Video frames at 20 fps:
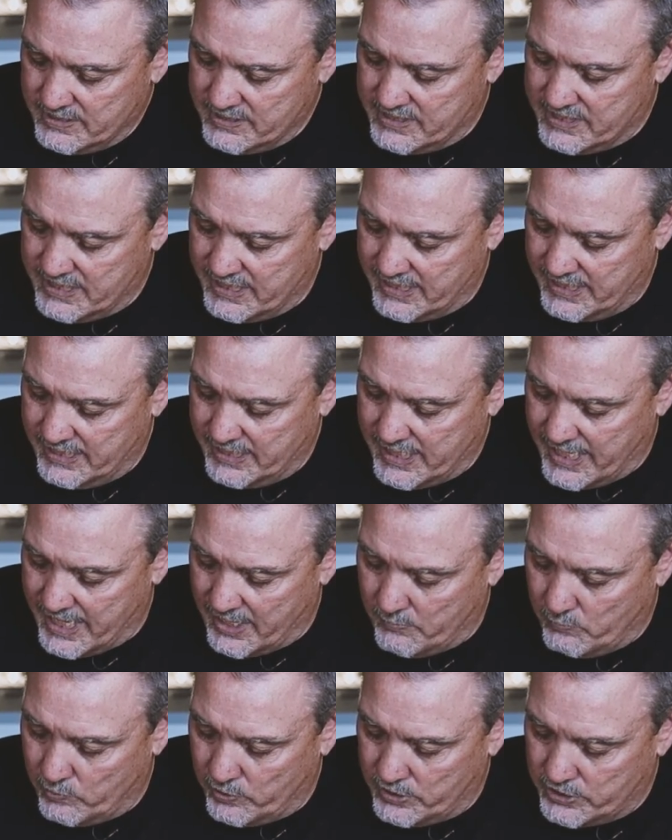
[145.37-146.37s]
Z,
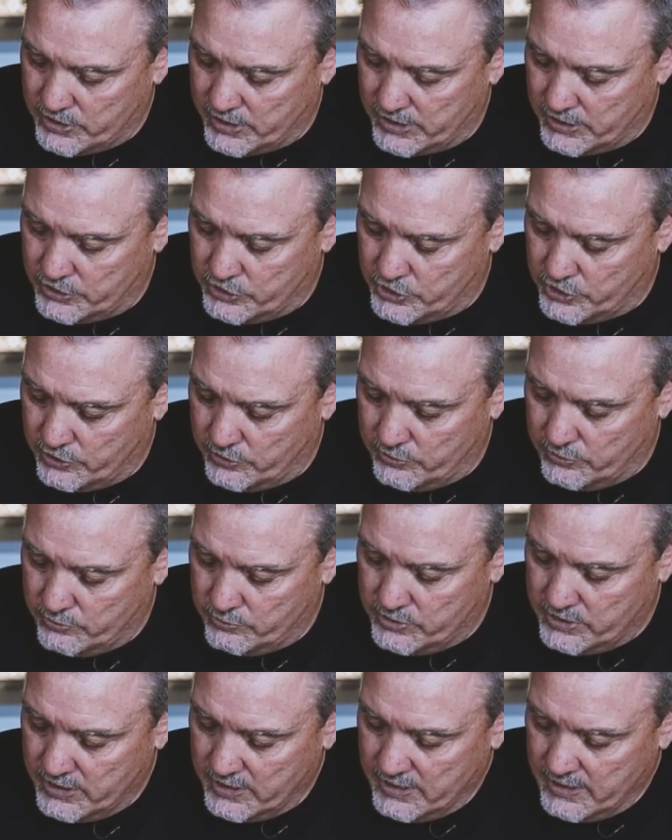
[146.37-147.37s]
and we're just going to
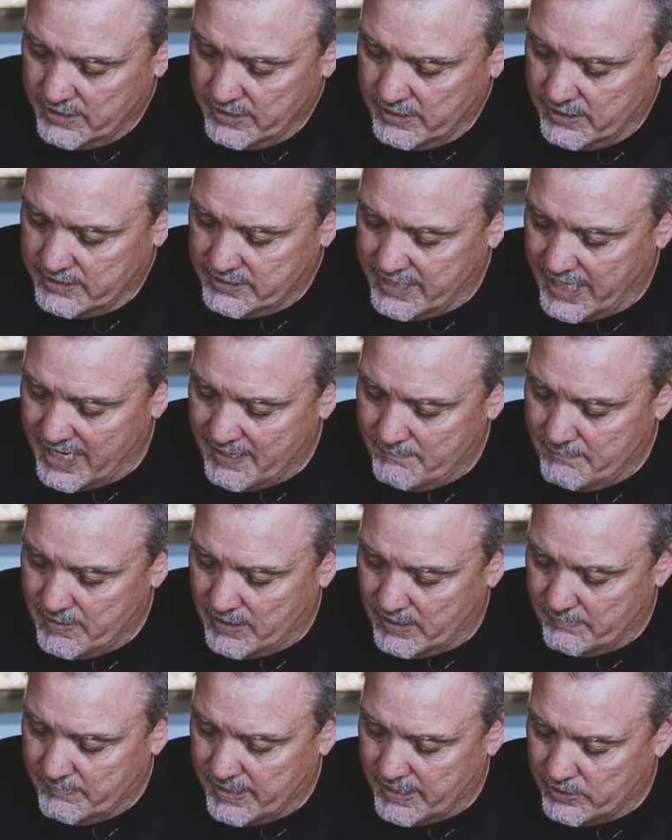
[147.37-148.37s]
choose 10
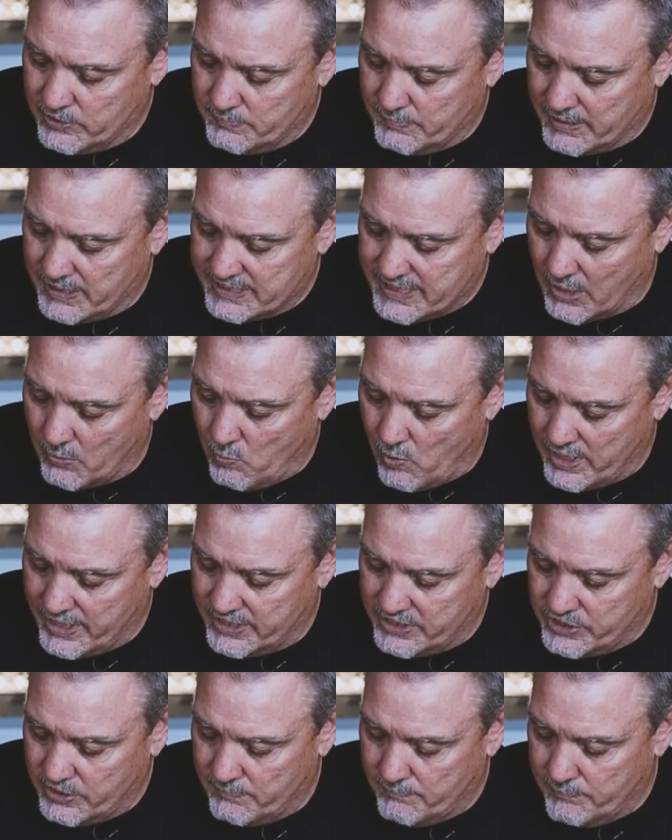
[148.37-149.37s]
millimeters because I want
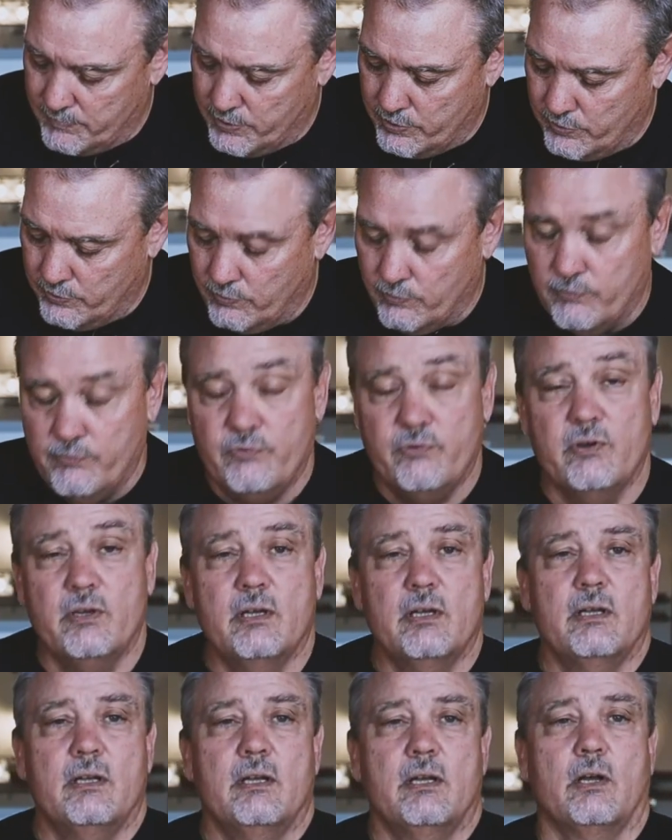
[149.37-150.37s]
it to move
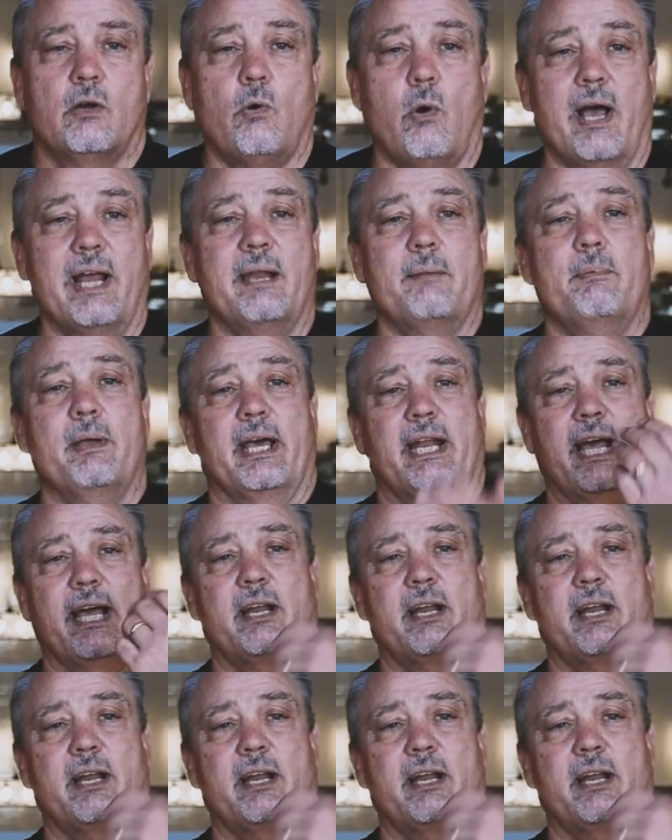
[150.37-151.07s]
quite a bit.